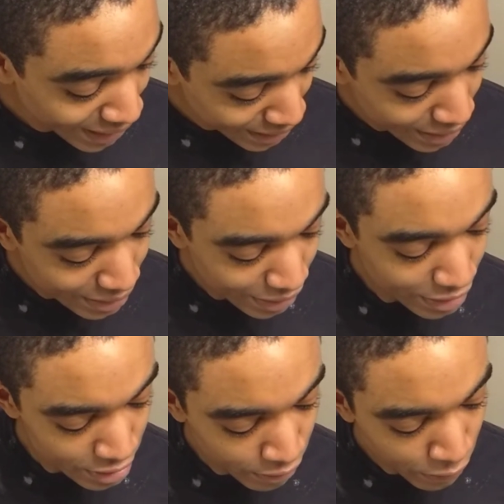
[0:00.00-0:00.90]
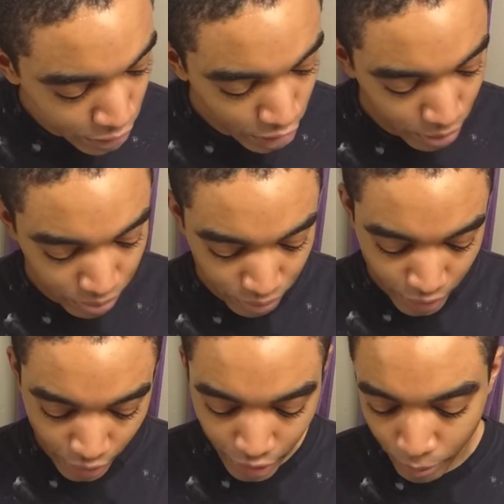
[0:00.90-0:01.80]
didn't, this is the first time,
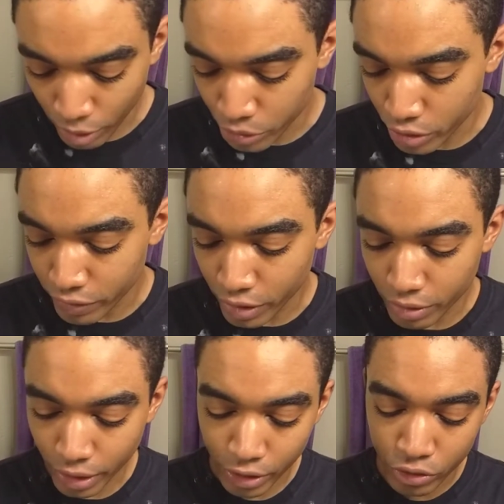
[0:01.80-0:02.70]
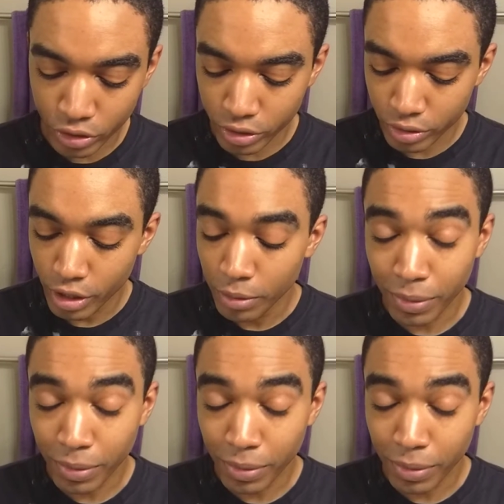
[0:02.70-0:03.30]
and I probably should have done it like I usually do,